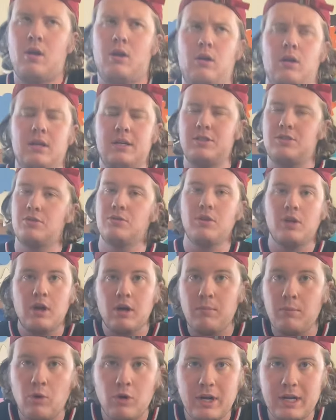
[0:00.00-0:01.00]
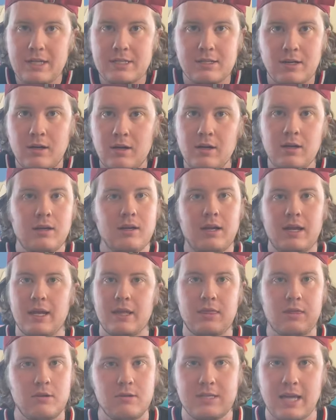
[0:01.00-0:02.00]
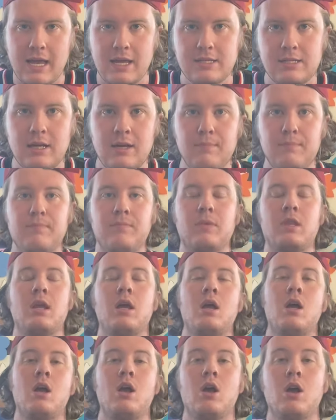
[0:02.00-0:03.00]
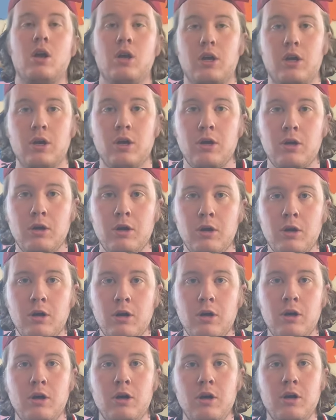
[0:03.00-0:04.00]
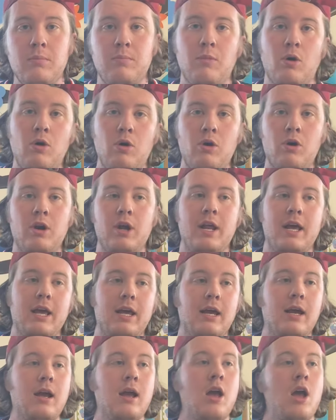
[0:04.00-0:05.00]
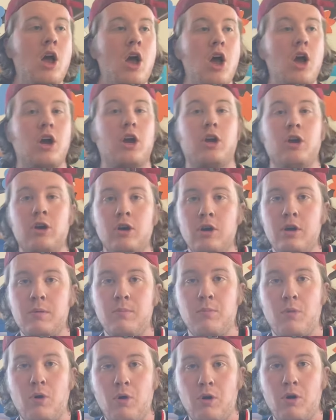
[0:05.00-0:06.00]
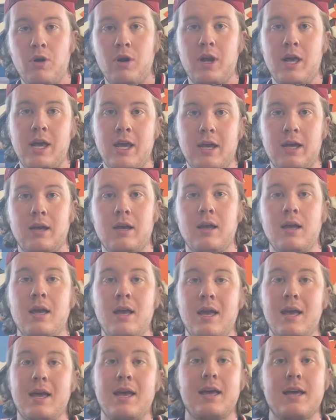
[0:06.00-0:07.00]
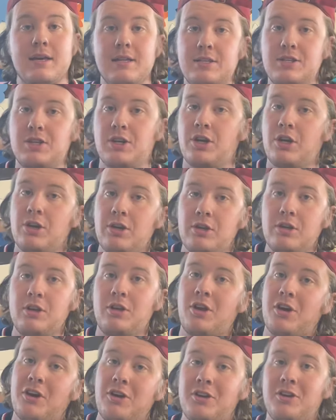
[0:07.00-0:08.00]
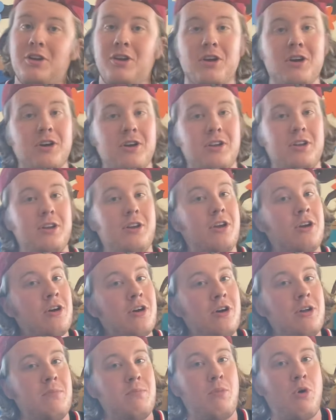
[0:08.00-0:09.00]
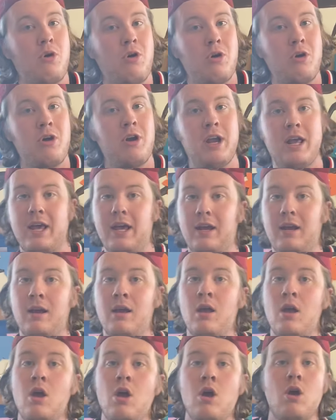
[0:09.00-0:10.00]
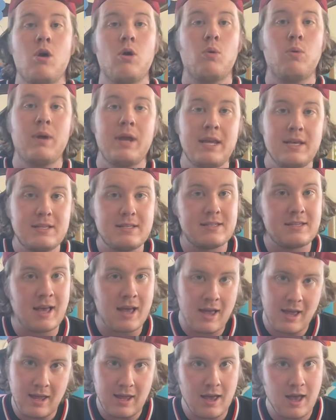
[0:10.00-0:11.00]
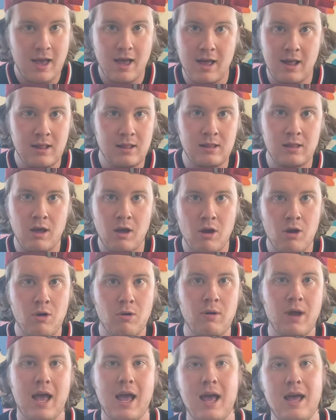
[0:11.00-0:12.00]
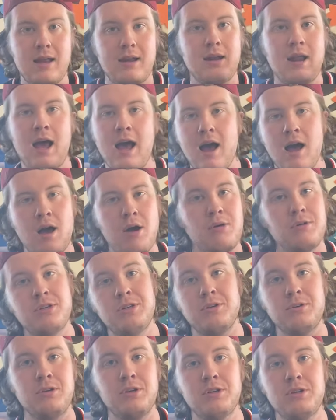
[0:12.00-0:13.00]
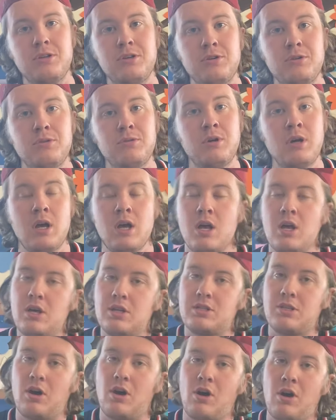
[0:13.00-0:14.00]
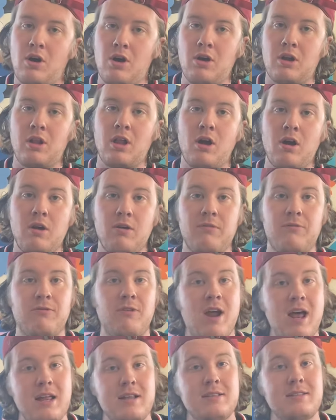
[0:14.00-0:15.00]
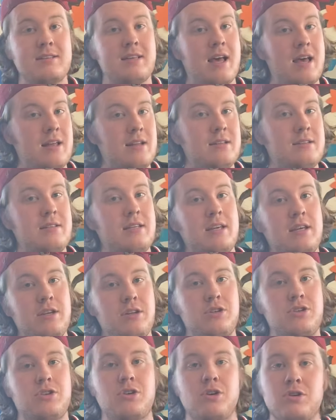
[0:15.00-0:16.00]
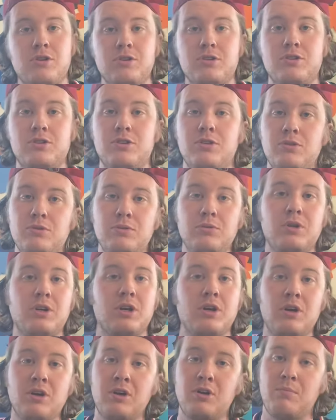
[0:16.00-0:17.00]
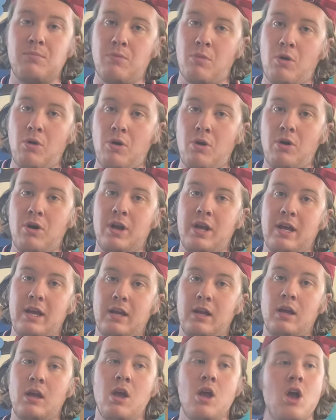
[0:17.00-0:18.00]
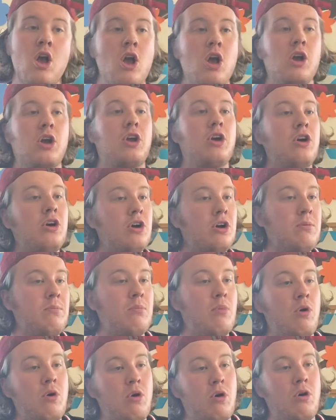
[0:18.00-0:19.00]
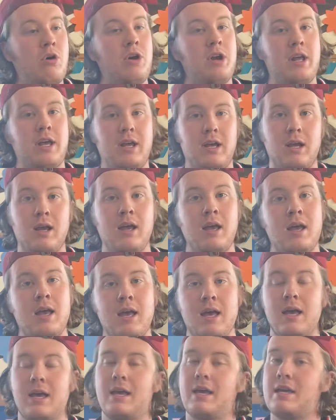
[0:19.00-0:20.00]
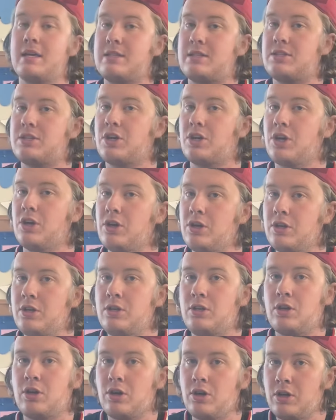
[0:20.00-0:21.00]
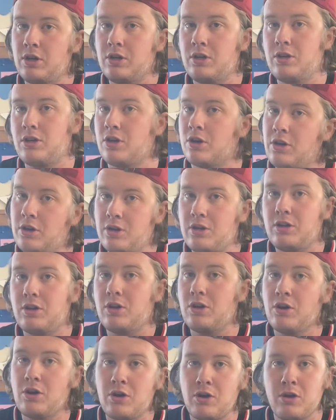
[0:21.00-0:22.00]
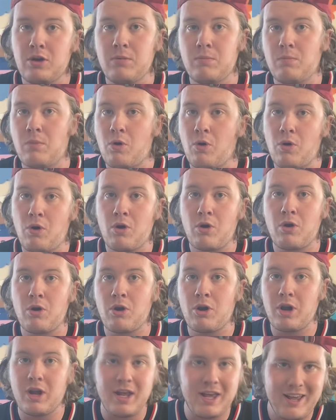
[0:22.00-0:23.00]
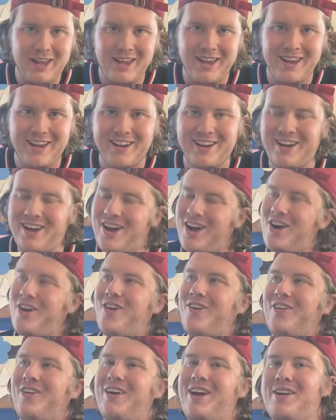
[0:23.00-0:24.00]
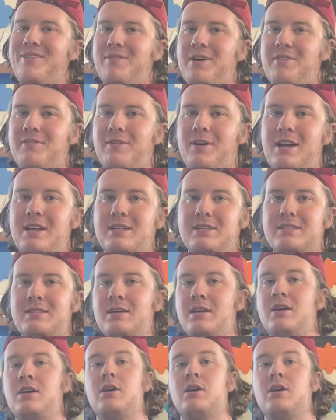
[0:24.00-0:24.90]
Let's do the good morning song. Get those hands up. Good morning, good morning. It's a good, good, good, good morning. We say hello and how do you do to all our friends and teachers too. Good morning, good morning. It's a good, good, good, good morning. All right, my friends.